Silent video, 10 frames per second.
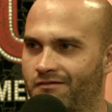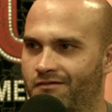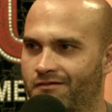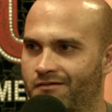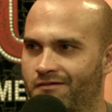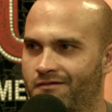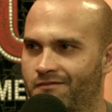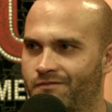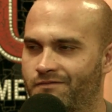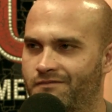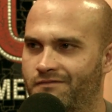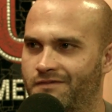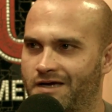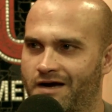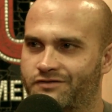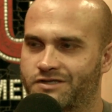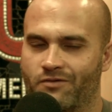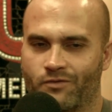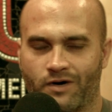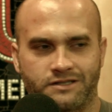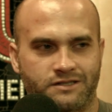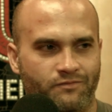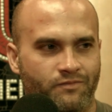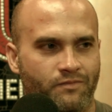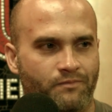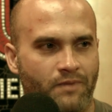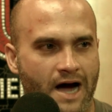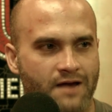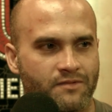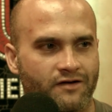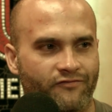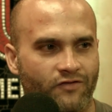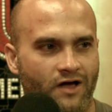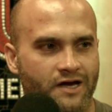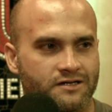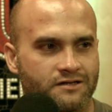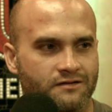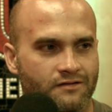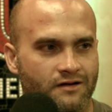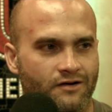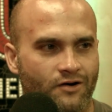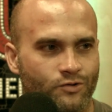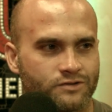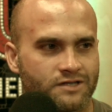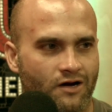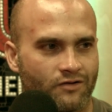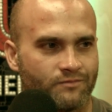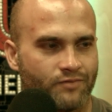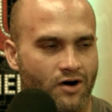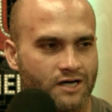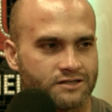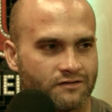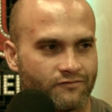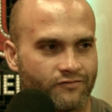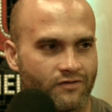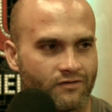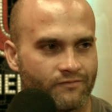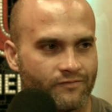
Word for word: Yeah, no, no. Yeah, if someone wants to buy me a flight in a hotel to Boston for.